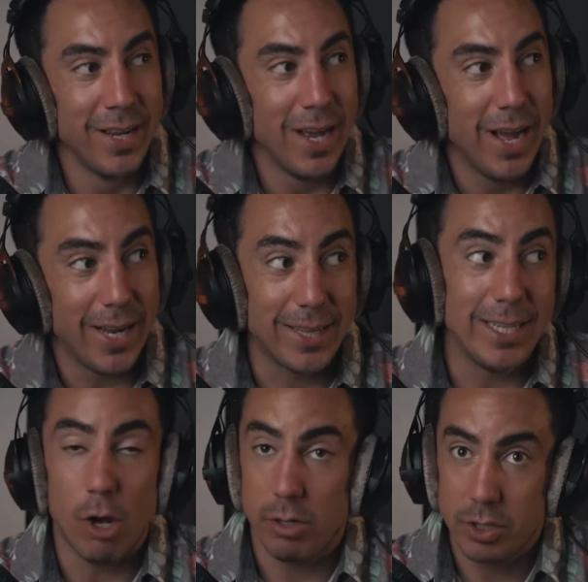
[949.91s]
I think
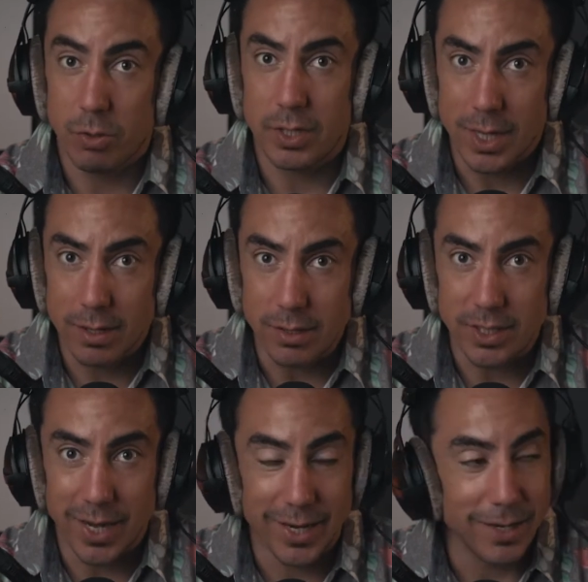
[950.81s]
also on the other
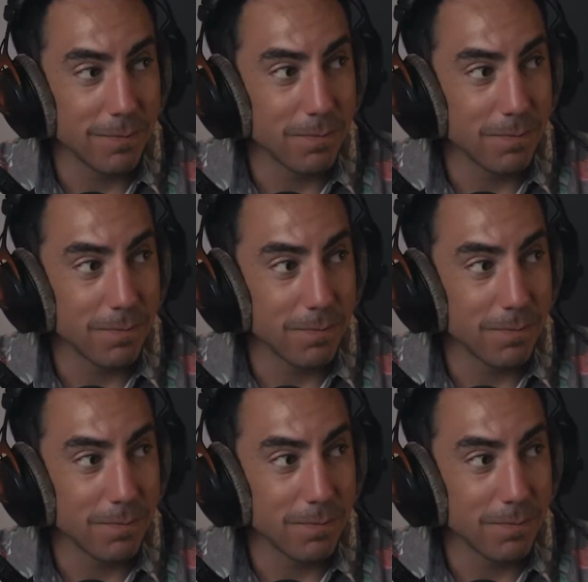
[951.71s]
side,